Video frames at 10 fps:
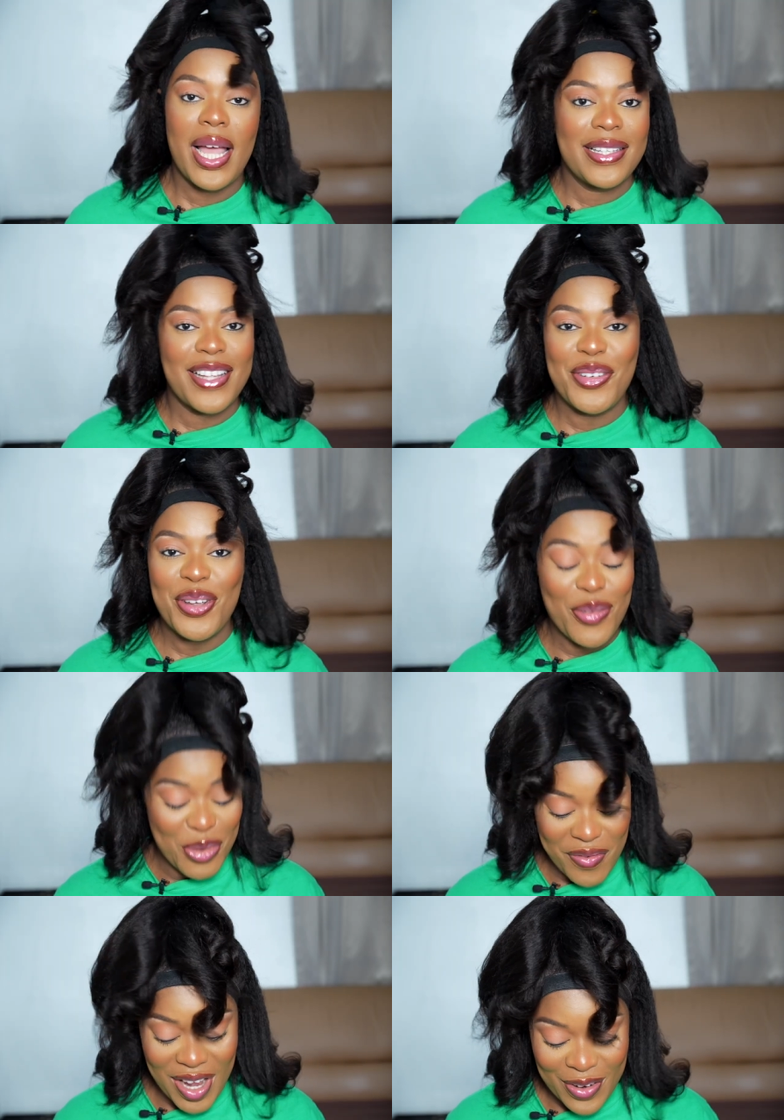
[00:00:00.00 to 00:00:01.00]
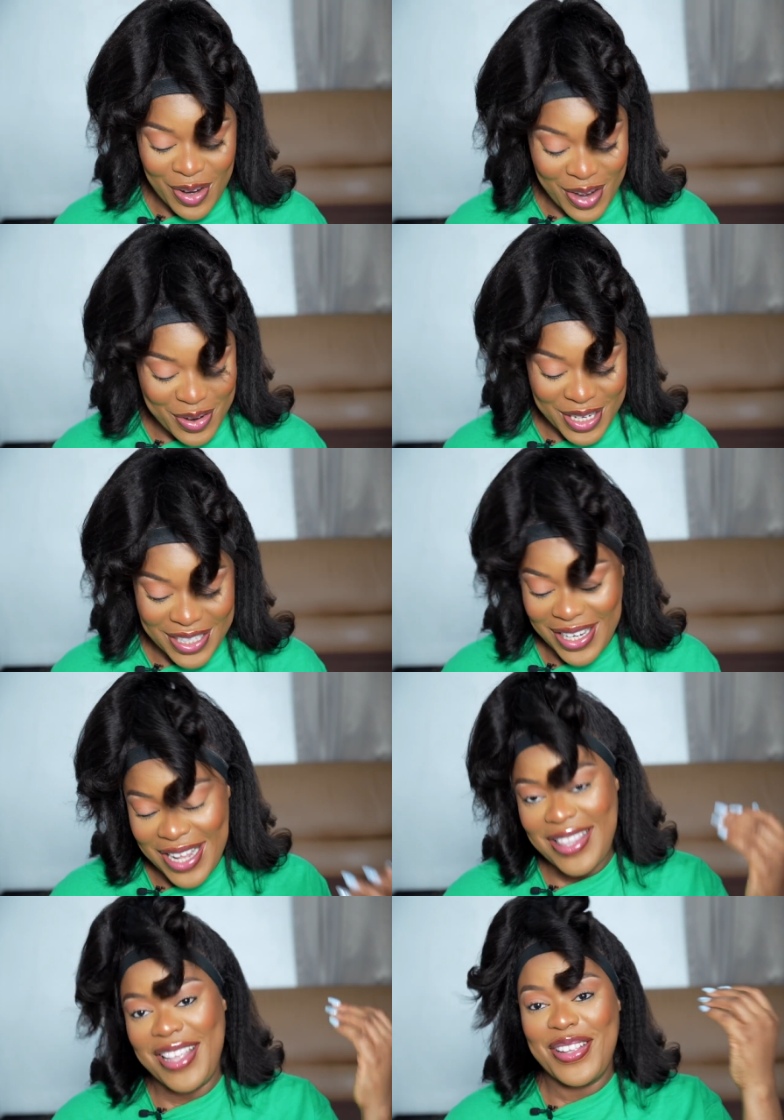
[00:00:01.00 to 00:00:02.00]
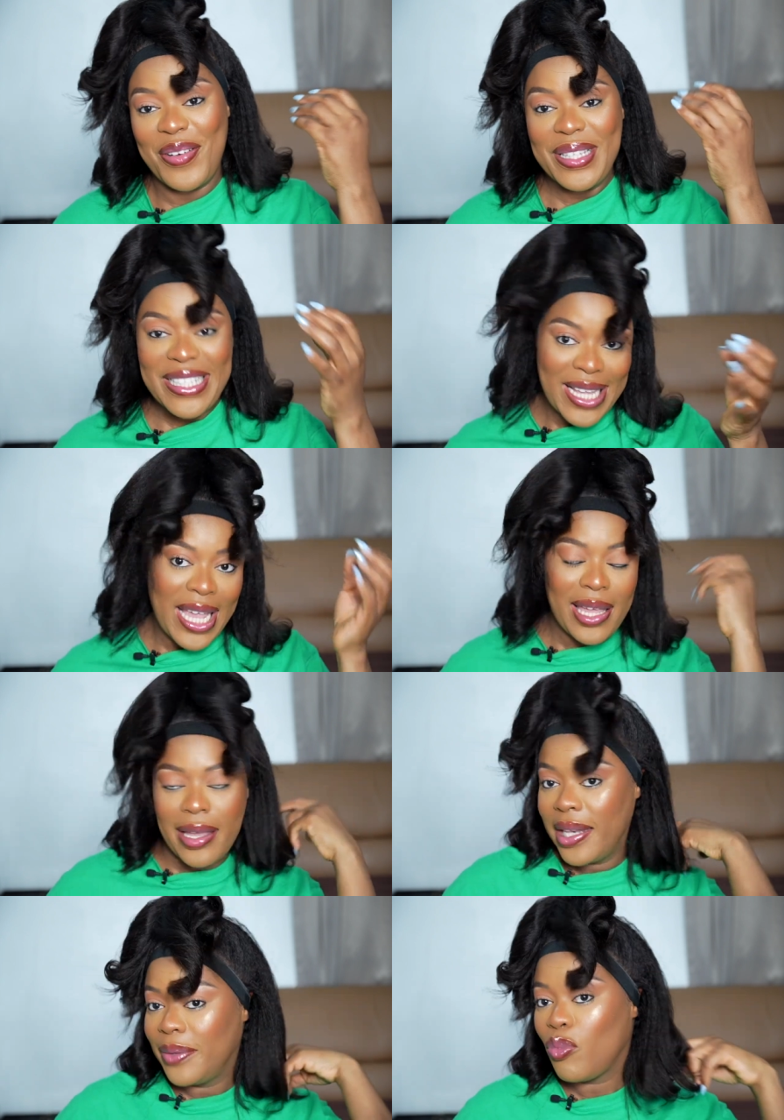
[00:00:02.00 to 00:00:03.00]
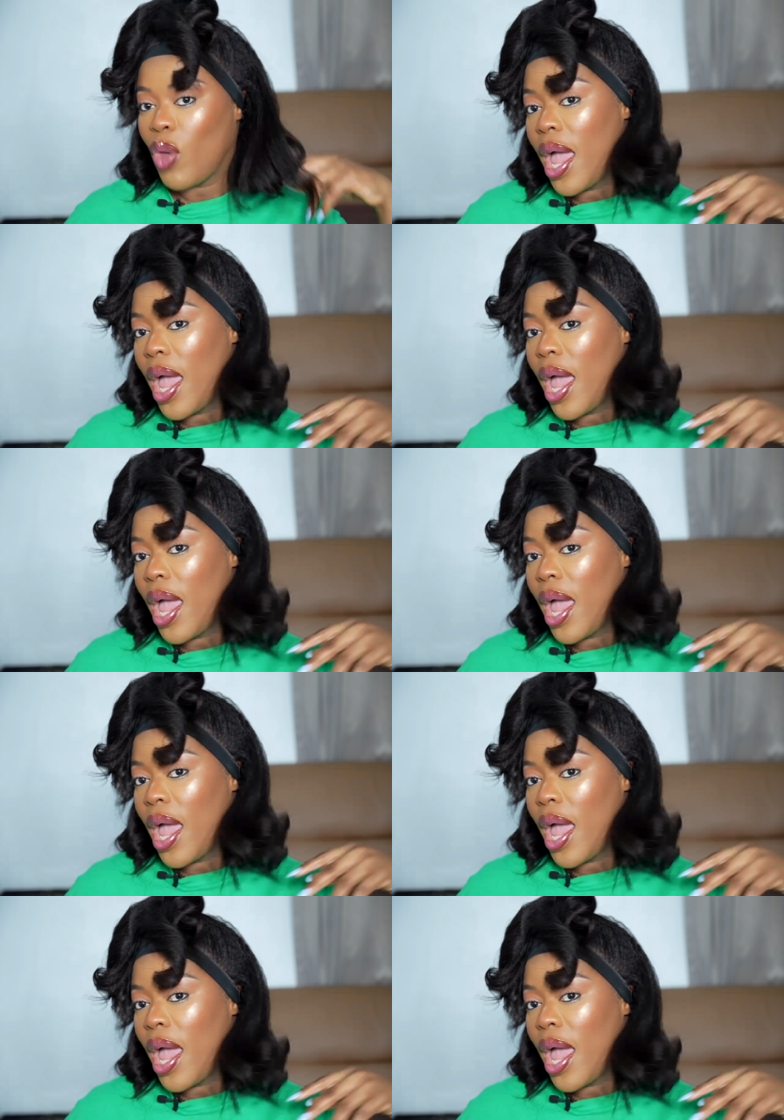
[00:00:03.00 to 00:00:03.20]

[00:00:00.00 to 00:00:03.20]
guys, I don't even know if I recorded the last things I was saying.